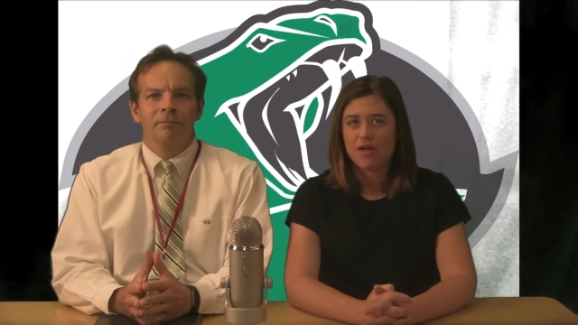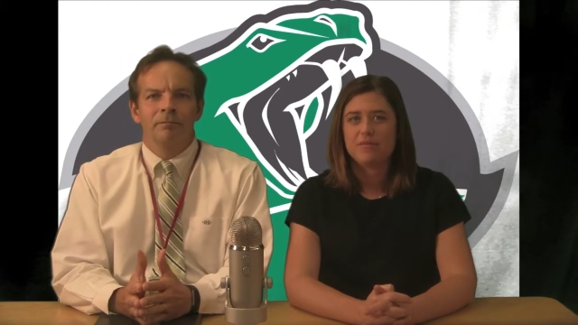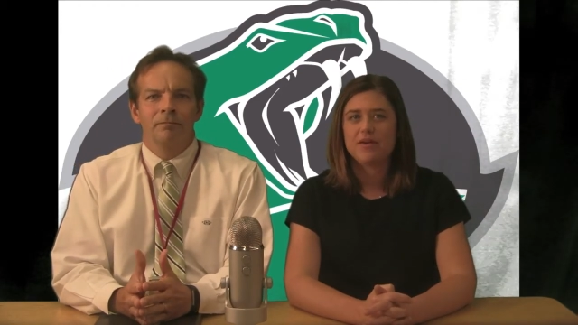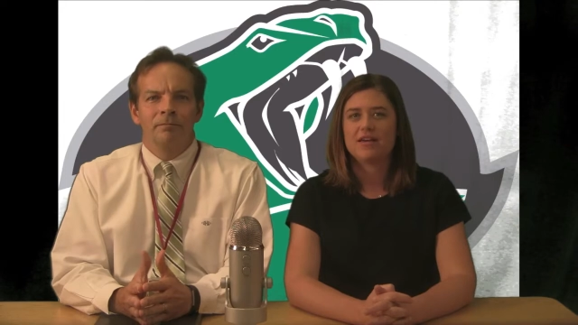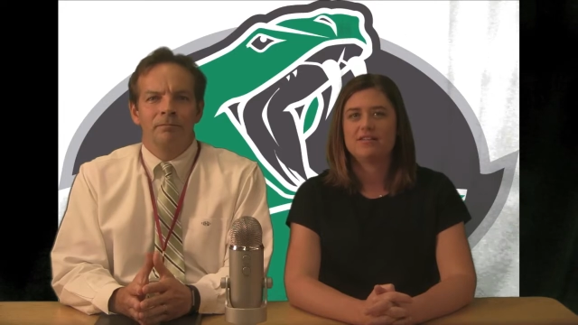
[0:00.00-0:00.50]

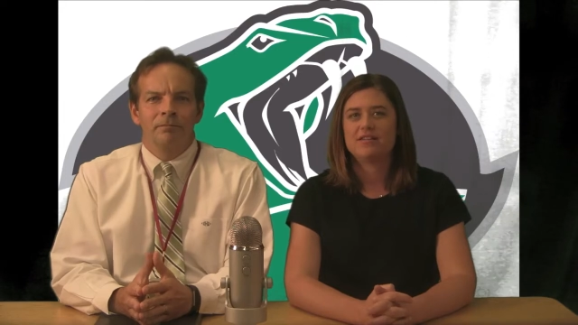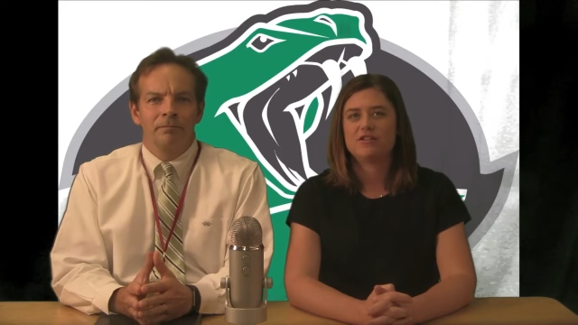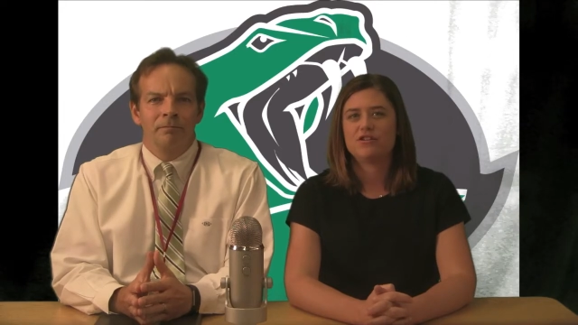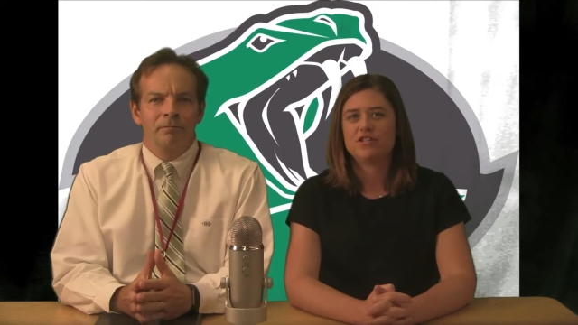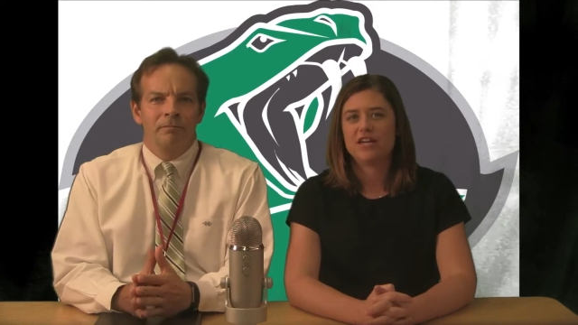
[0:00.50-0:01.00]
Speaker 1: because it's
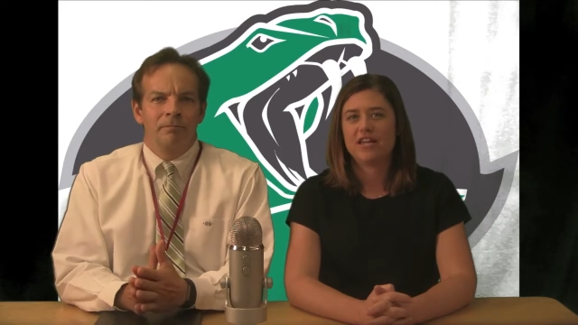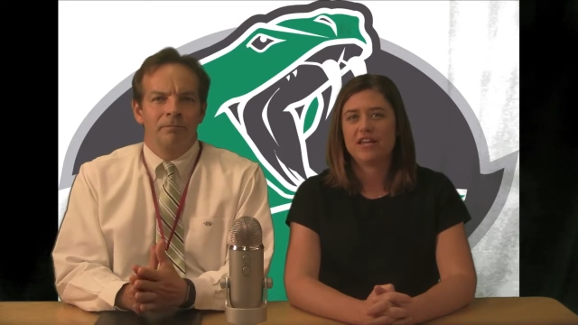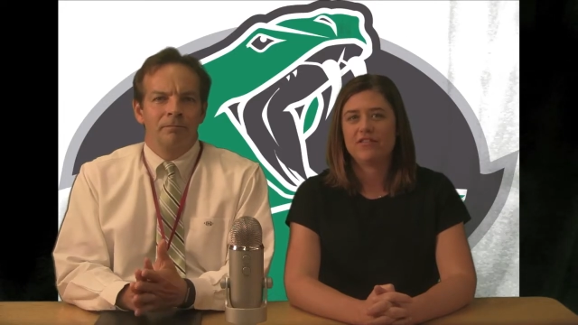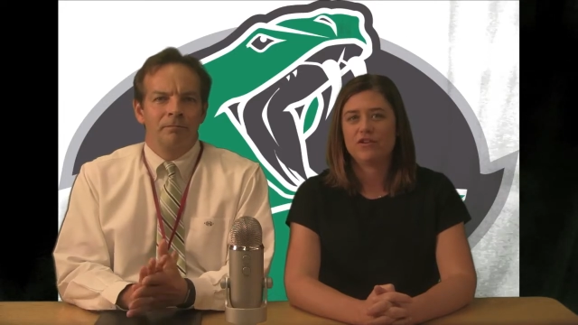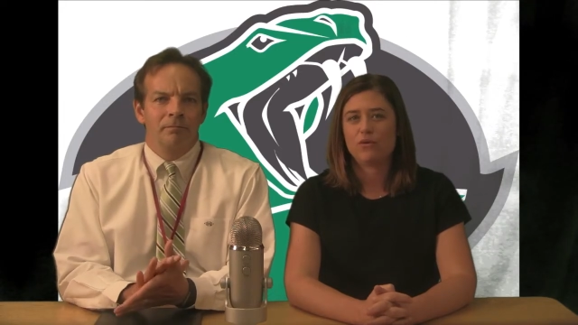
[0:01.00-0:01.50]
your ticket
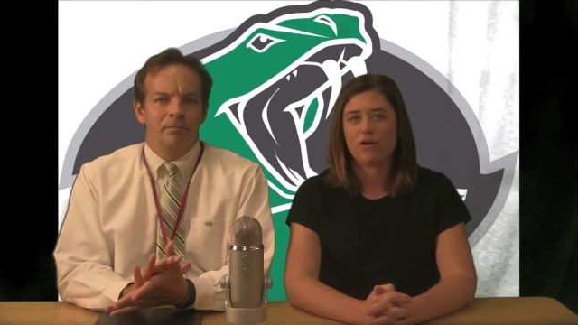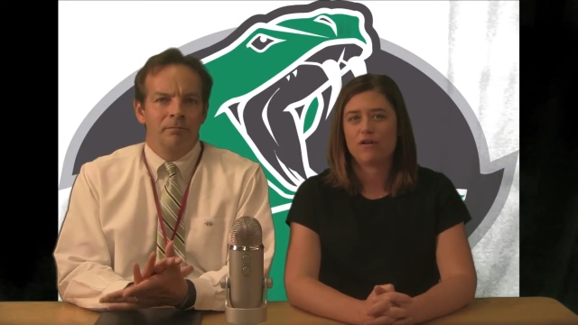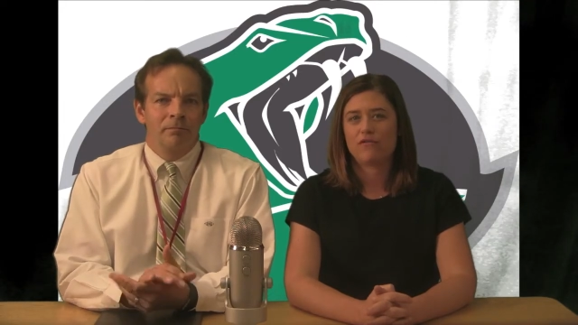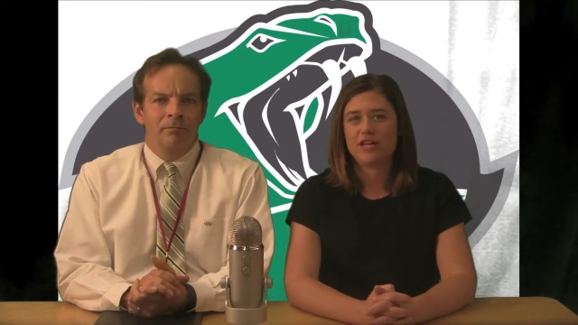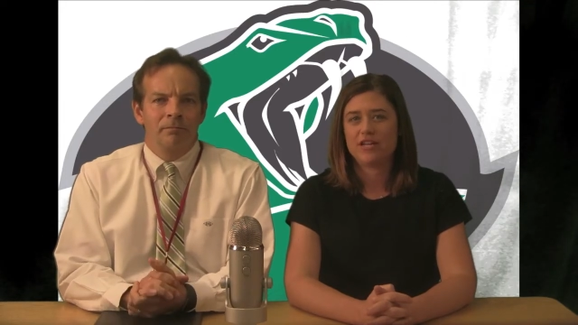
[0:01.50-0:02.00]
in the door
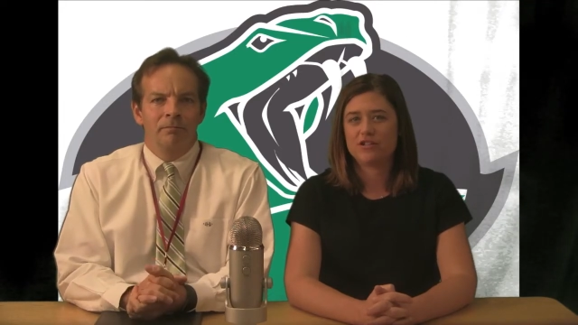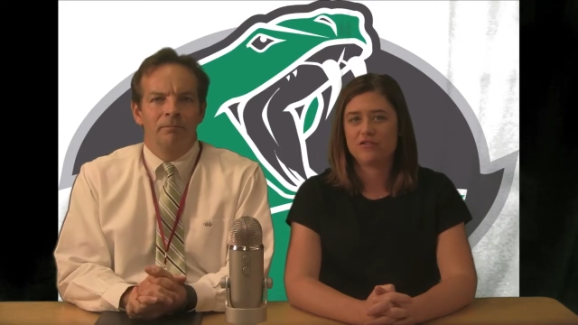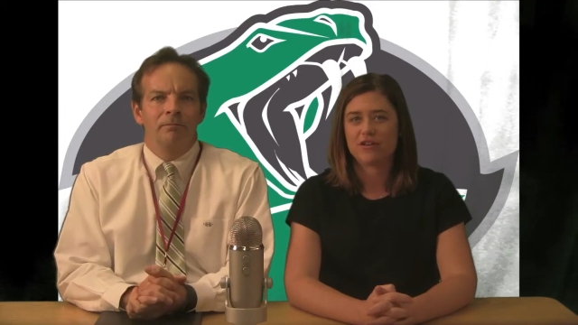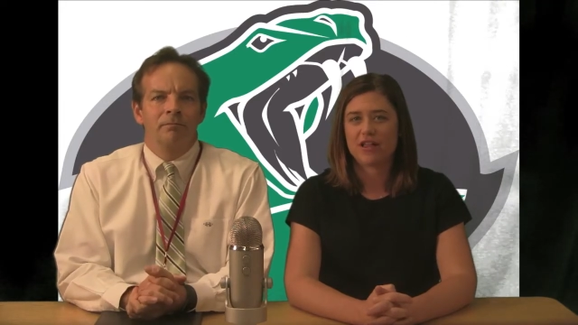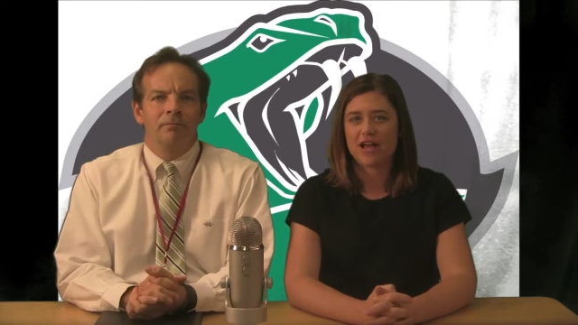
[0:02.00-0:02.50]
for each of
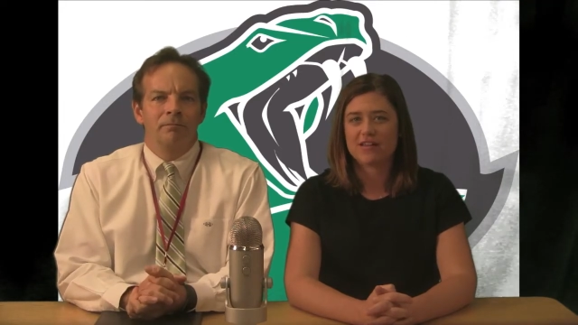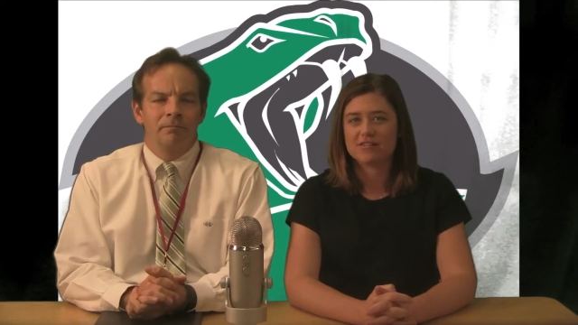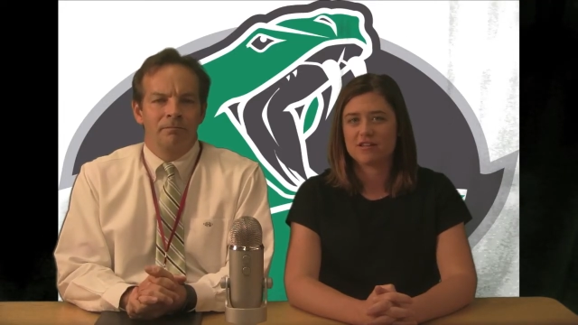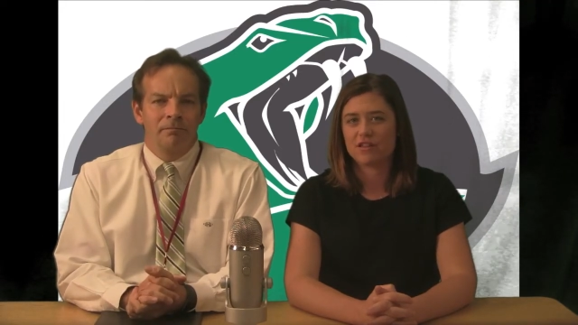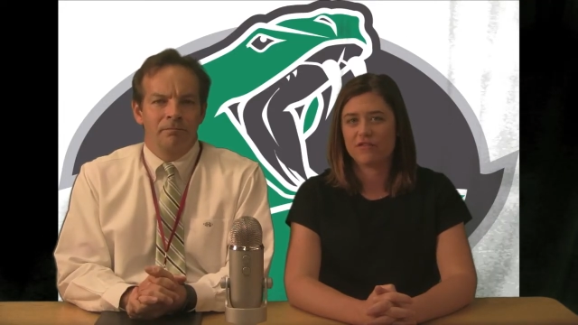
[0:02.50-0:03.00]
your
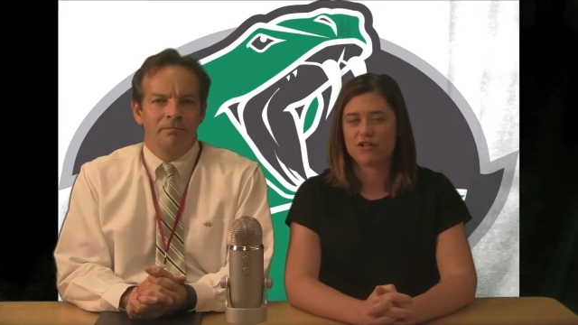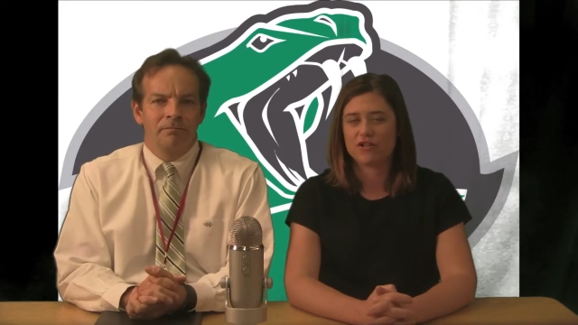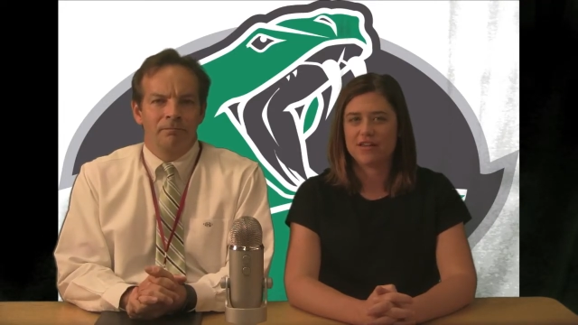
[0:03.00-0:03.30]
classes on the first